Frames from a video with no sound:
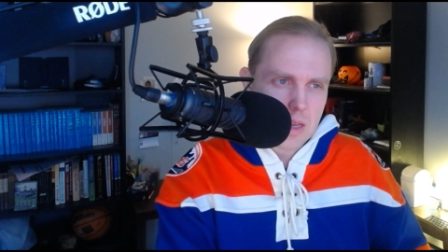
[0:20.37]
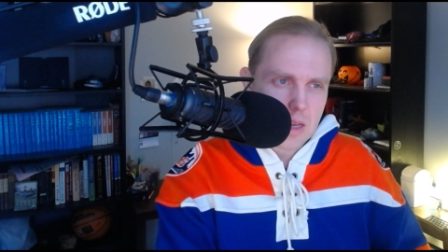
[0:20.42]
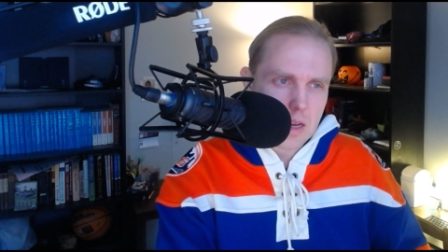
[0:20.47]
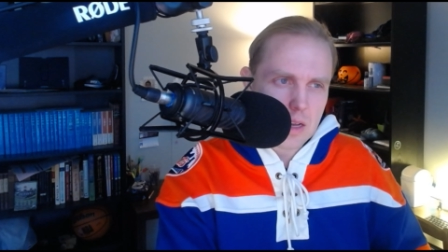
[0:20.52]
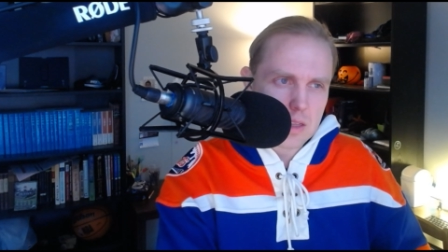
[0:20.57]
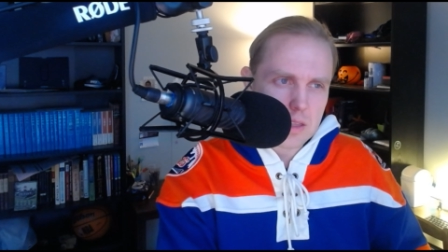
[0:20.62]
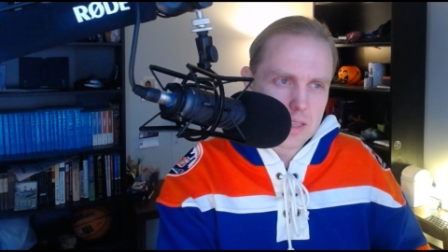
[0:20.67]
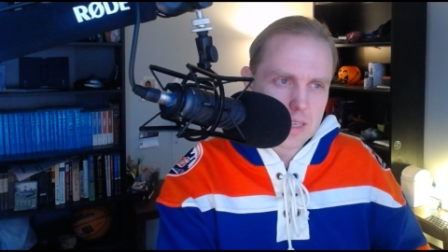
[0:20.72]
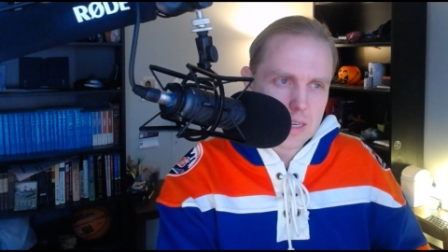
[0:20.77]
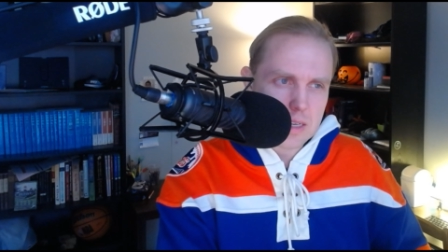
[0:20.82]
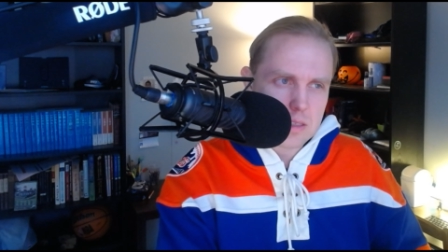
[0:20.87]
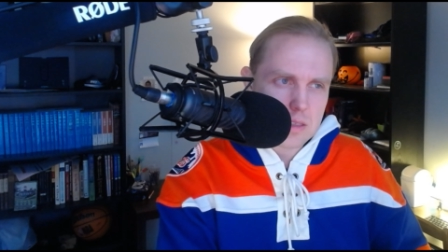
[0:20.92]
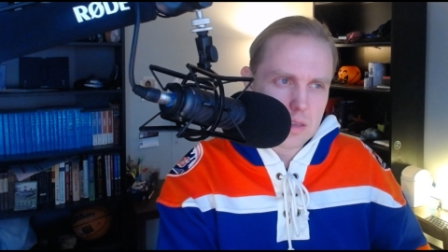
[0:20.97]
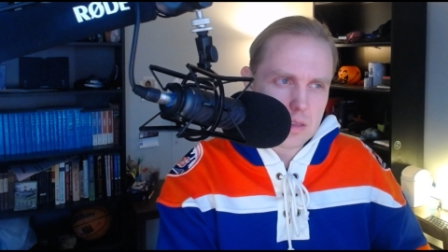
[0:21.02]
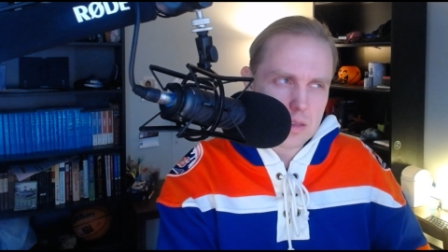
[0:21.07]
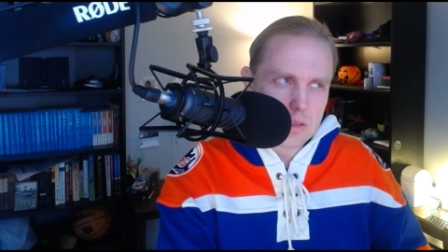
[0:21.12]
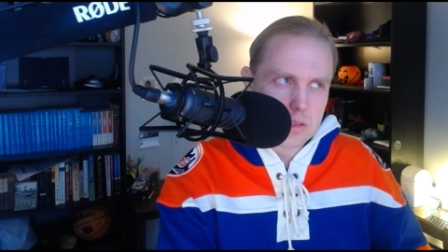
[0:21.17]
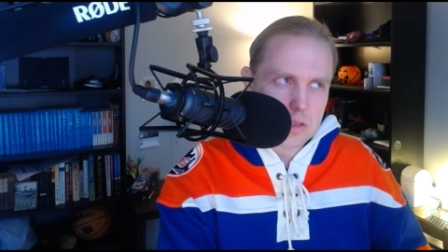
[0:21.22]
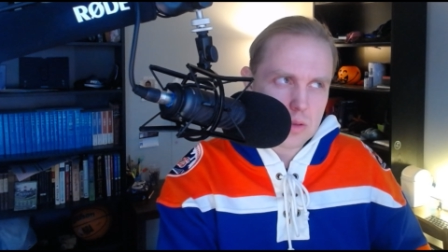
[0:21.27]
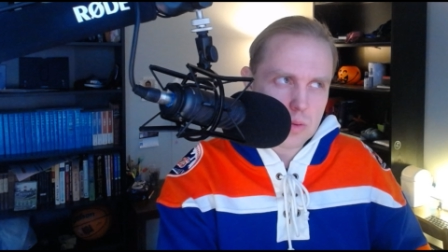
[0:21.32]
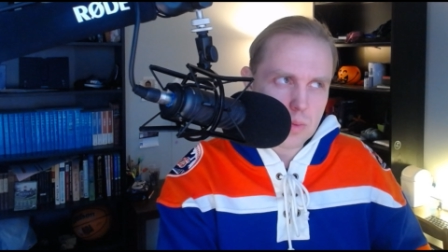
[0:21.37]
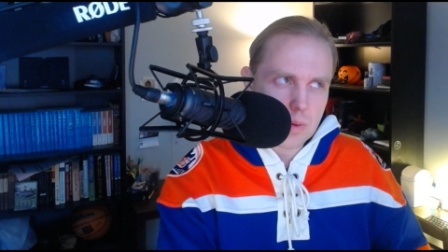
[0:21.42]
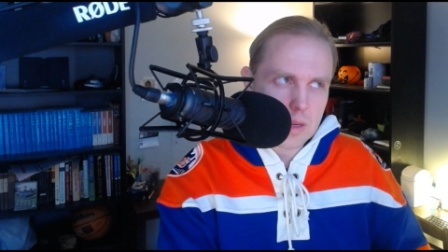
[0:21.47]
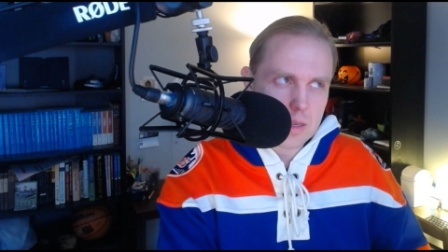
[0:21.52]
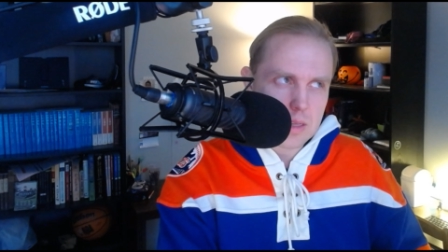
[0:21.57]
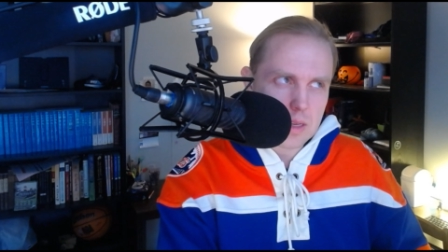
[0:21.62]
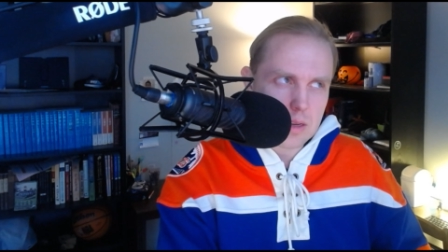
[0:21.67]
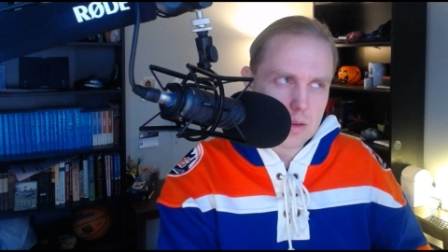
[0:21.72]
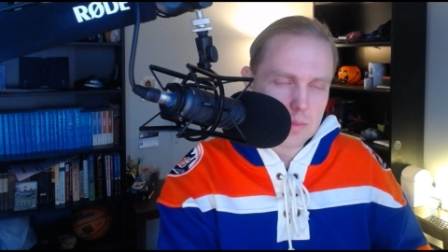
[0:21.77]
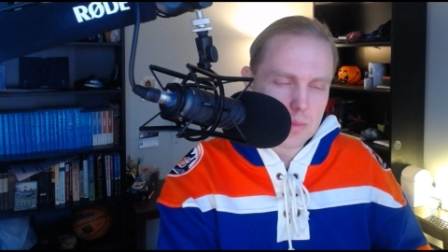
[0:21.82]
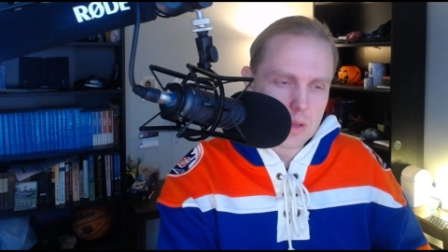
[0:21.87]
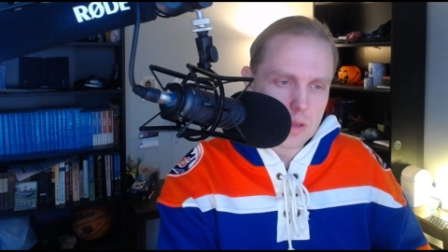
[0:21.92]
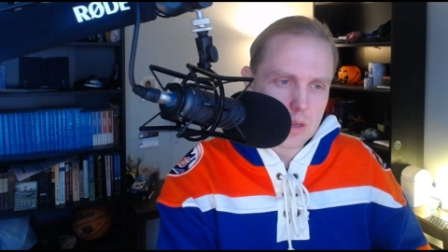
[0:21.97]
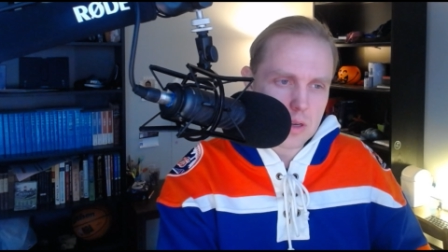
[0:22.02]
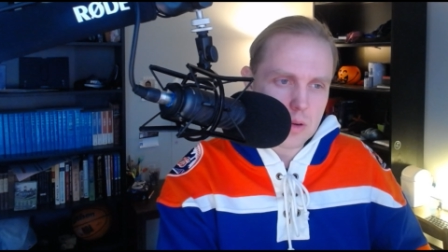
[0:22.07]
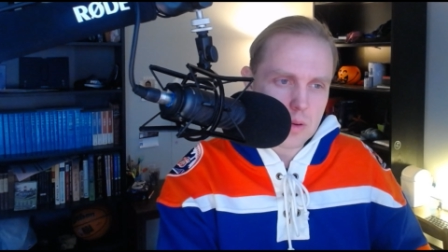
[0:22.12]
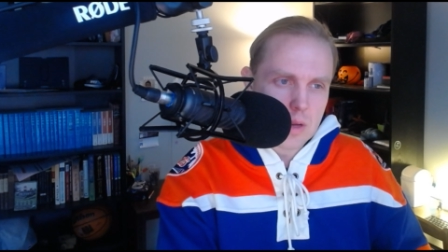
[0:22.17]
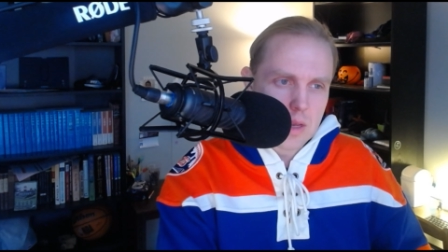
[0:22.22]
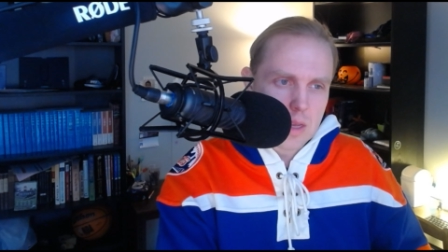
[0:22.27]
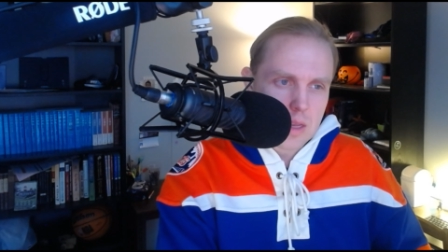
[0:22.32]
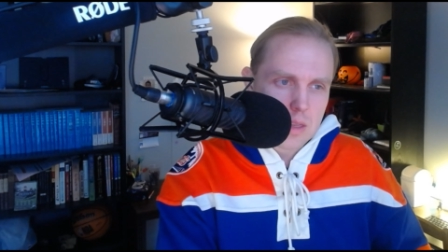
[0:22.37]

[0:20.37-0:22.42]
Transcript: a link to this thread down below.